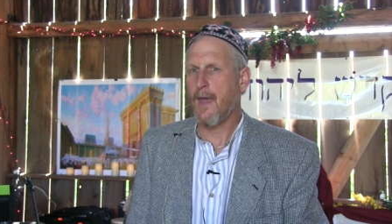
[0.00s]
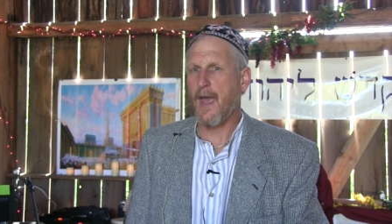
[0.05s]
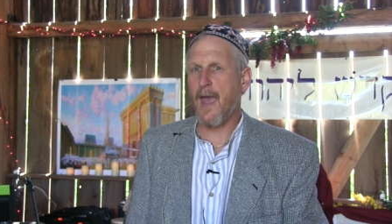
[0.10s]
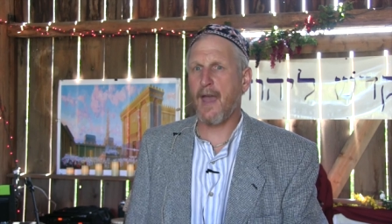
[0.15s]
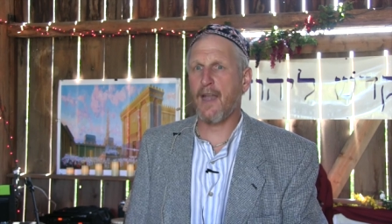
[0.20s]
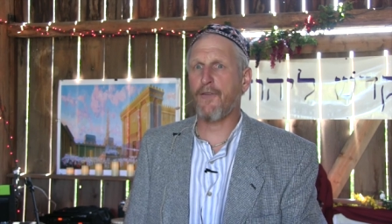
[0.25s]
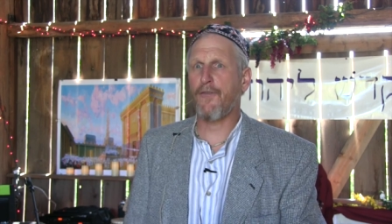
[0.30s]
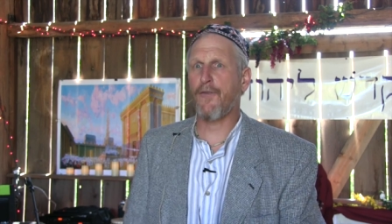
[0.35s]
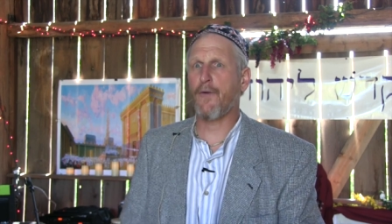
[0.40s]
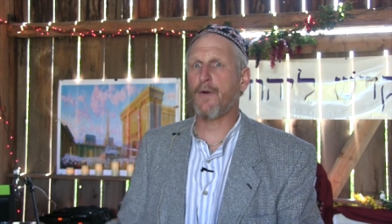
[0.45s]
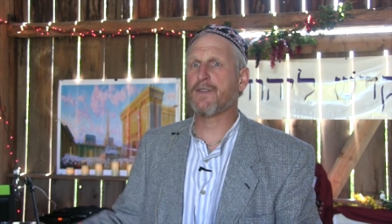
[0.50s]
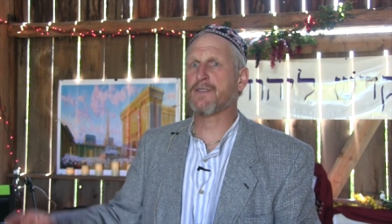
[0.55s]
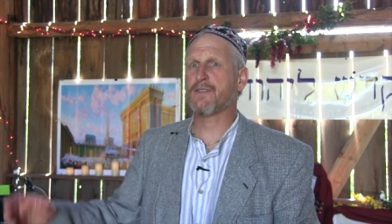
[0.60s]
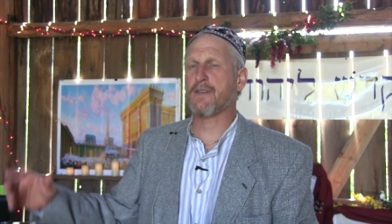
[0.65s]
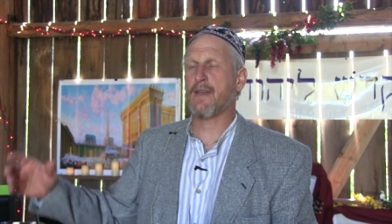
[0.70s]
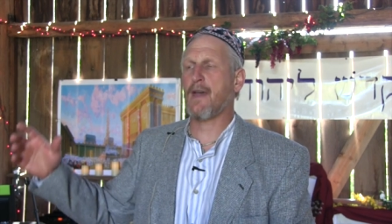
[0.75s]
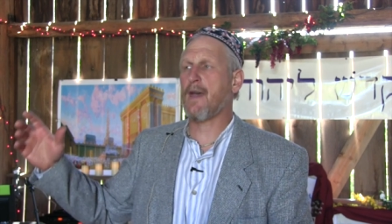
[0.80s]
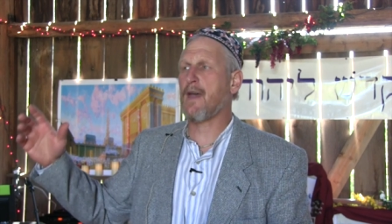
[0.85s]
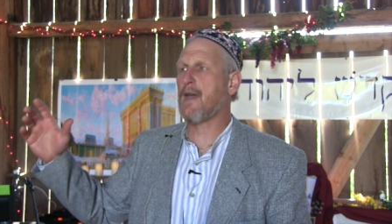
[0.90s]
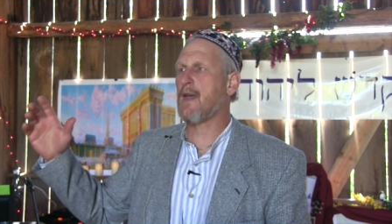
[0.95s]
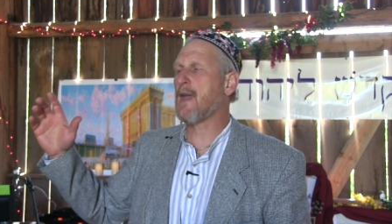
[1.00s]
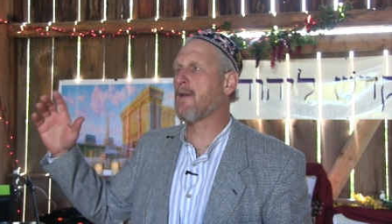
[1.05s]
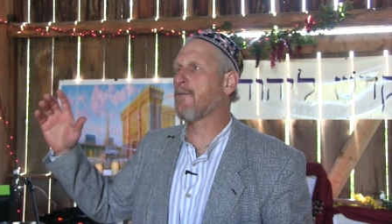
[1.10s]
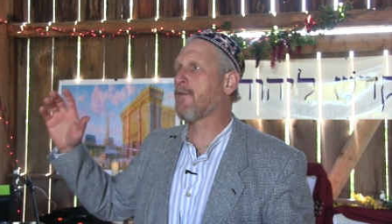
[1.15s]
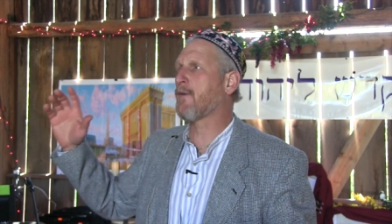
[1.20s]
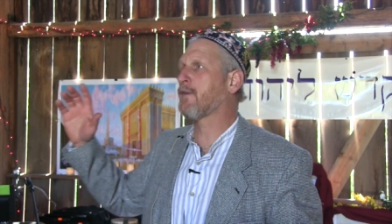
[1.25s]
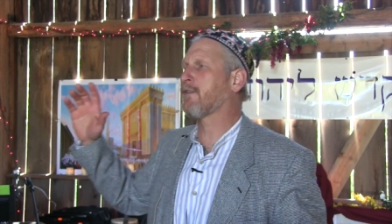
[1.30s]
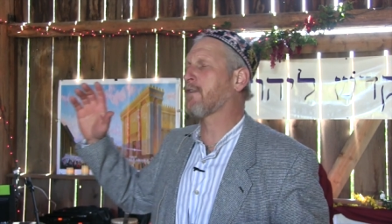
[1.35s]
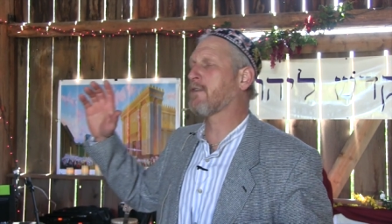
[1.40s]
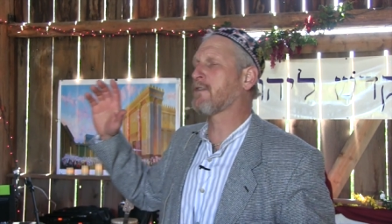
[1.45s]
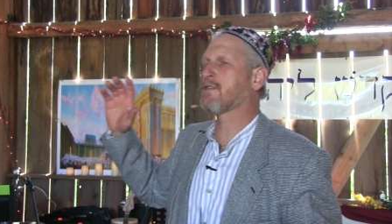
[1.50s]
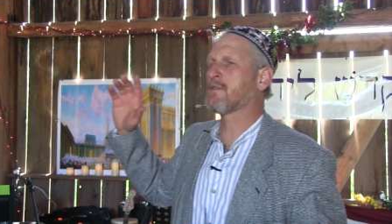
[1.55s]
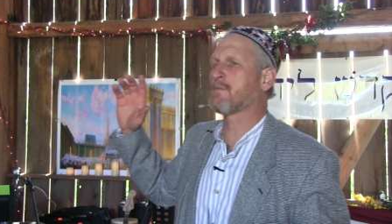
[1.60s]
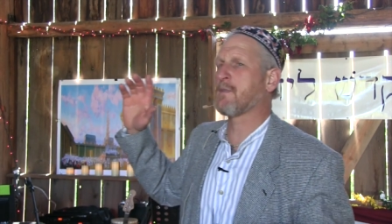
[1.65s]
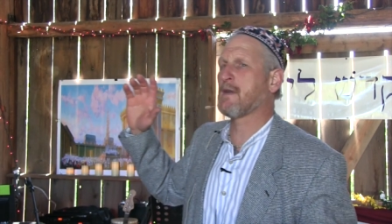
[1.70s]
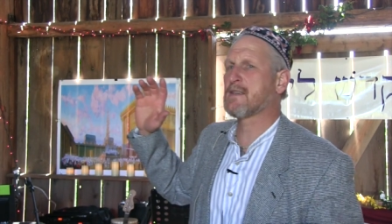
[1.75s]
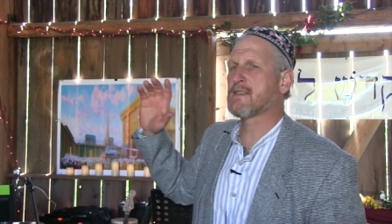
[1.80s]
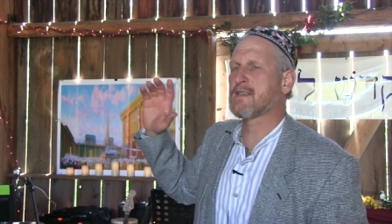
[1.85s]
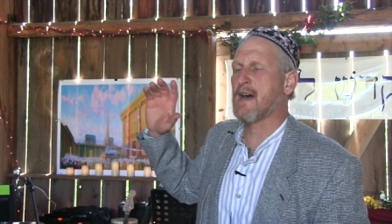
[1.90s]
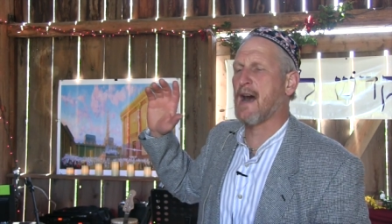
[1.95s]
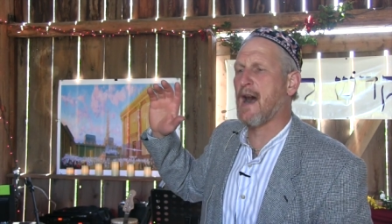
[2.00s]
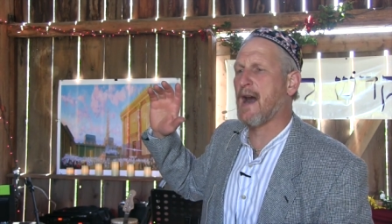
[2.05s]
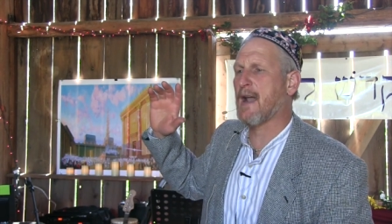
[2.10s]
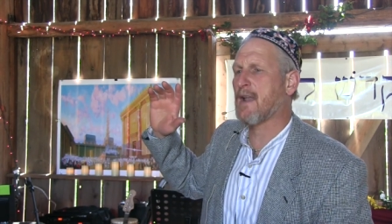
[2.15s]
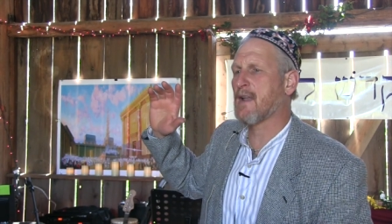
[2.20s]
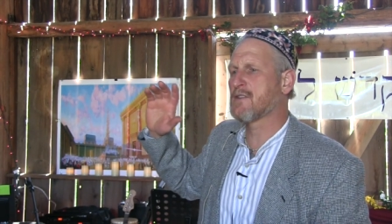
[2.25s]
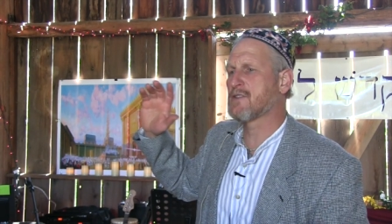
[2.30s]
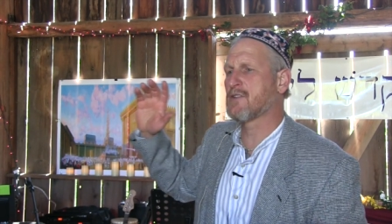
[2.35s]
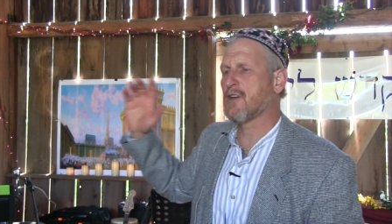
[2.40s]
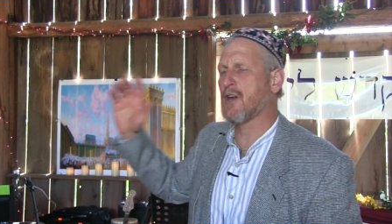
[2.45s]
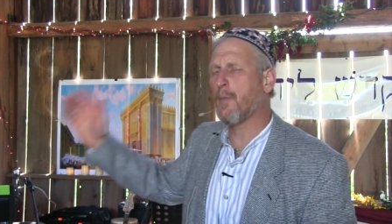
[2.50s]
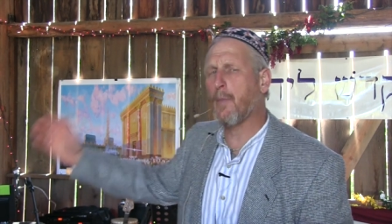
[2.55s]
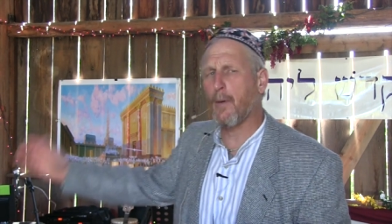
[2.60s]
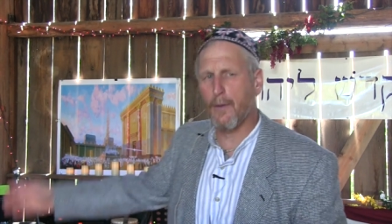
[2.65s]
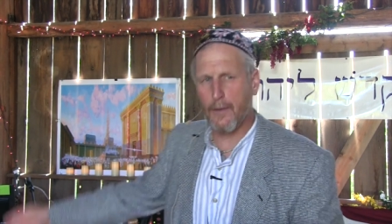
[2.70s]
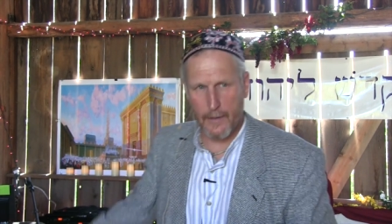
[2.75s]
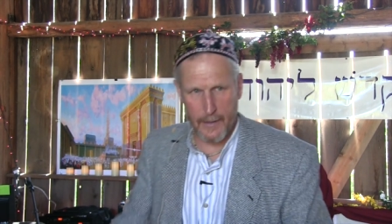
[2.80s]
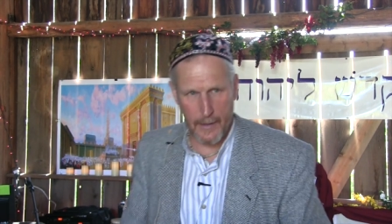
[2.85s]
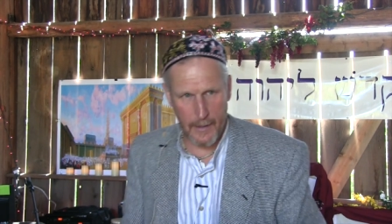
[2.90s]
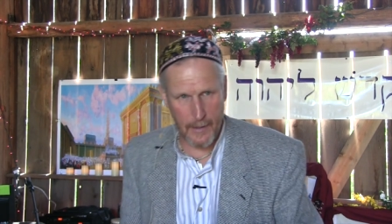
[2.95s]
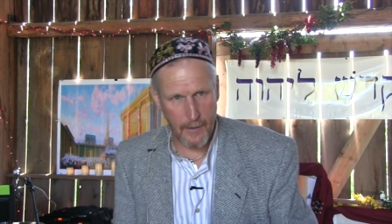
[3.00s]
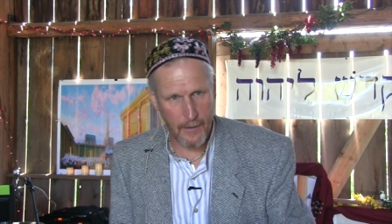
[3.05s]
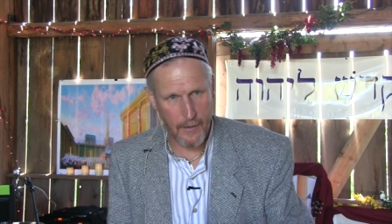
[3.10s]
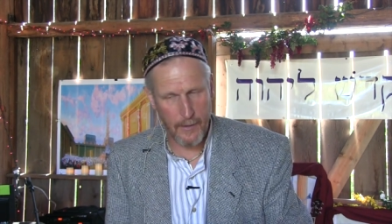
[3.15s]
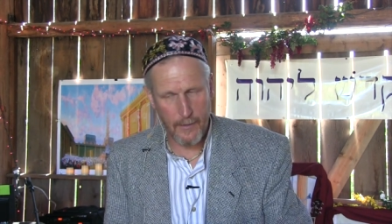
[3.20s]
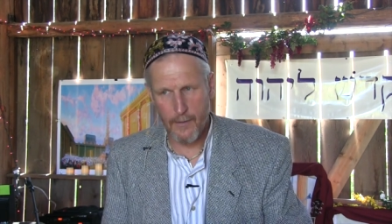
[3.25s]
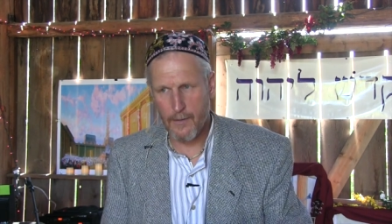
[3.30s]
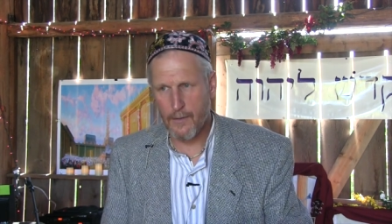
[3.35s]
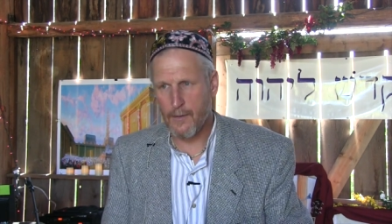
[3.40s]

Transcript: And if it was, if it was a Shemitah and a Jubilee,